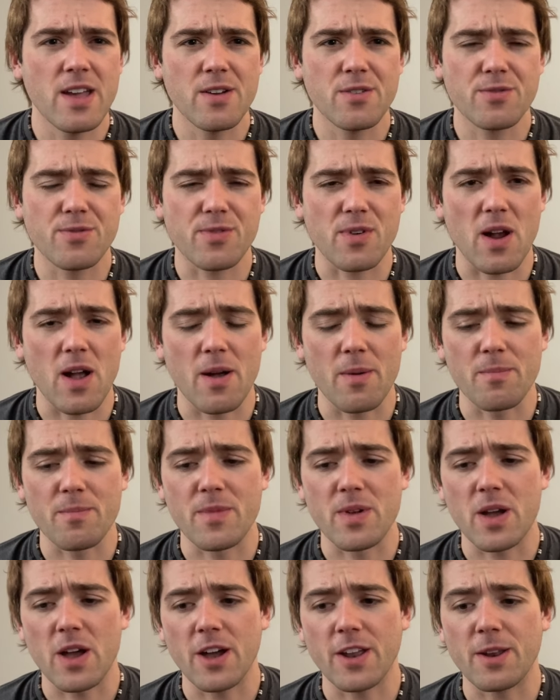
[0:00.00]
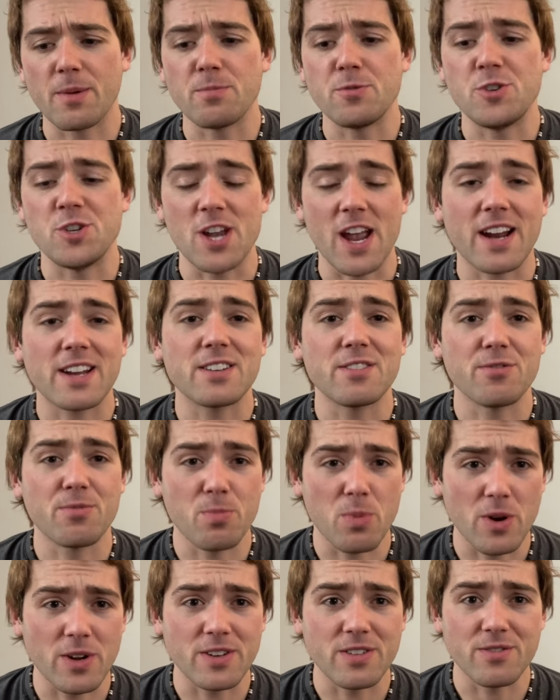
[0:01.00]
from an objective
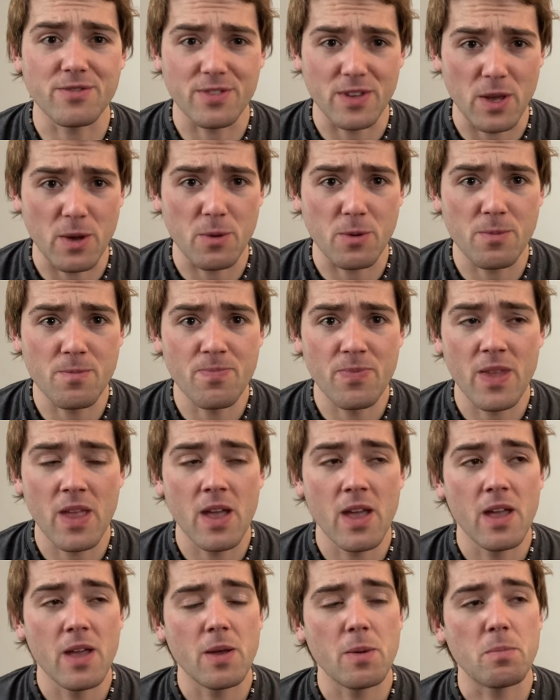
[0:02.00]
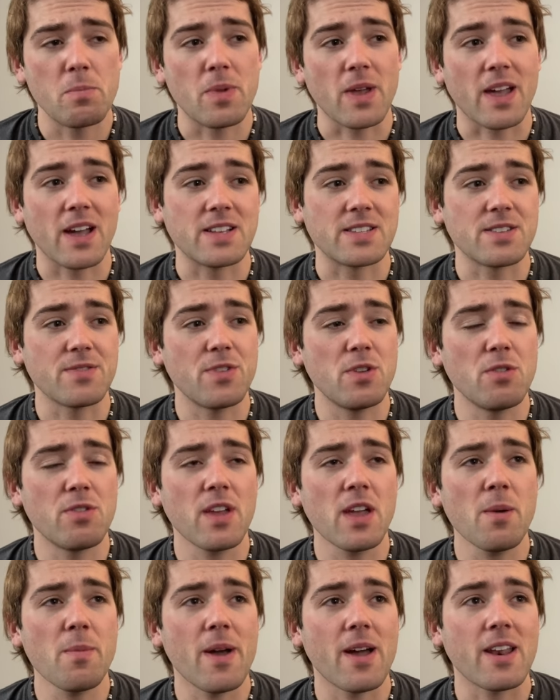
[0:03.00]
point of view. Because if you
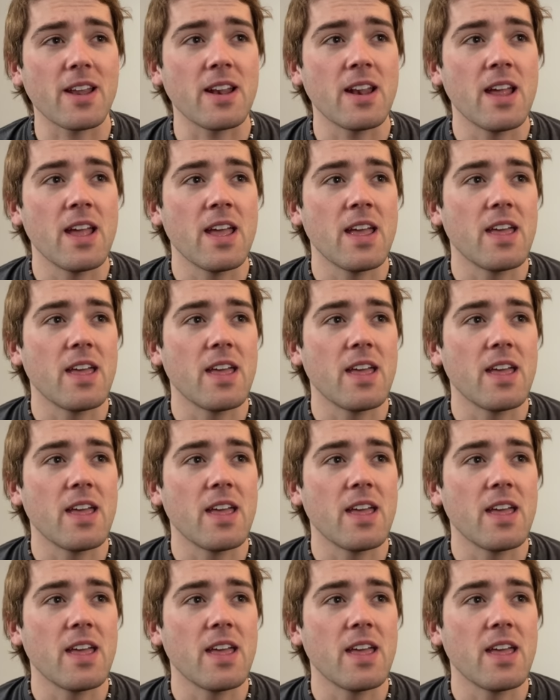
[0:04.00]
think about it,